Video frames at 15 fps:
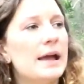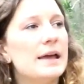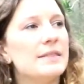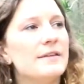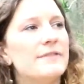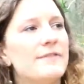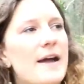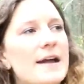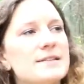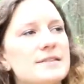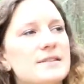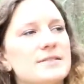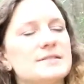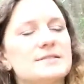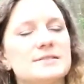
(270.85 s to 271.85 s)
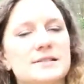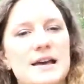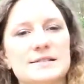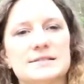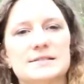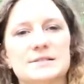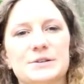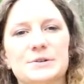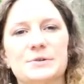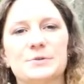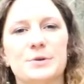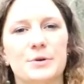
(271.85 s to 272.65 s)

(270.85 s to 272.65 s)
And the fact that this is at 0